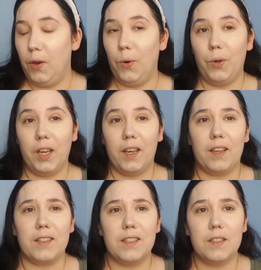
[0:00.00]
Okay,
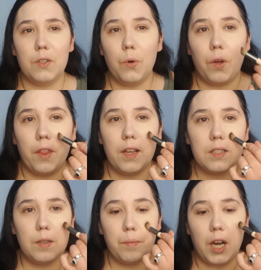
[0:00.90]
guys, so
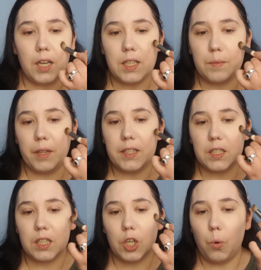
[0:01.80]
that's not bad. That's
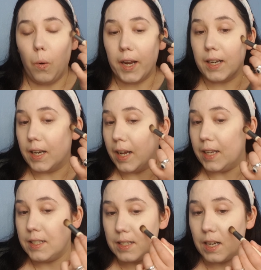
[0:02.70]
blended in quite
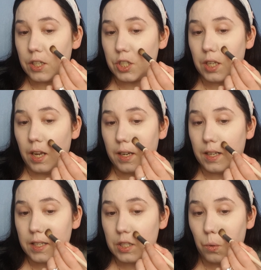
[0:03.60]
nice, actually, and
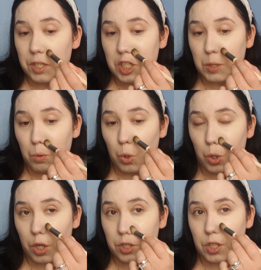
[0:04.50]
it is quite
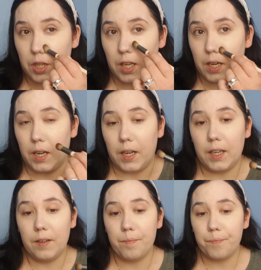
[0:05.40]
smooth under the
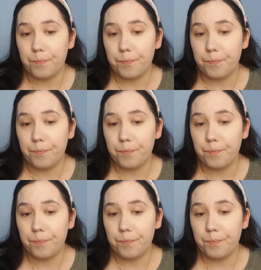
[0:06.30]
eye.